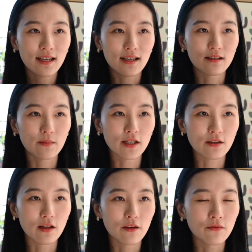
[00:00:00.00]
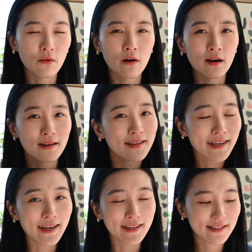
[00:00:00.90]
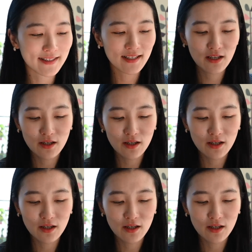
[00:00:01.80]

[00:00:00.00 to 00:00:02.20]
especially for kids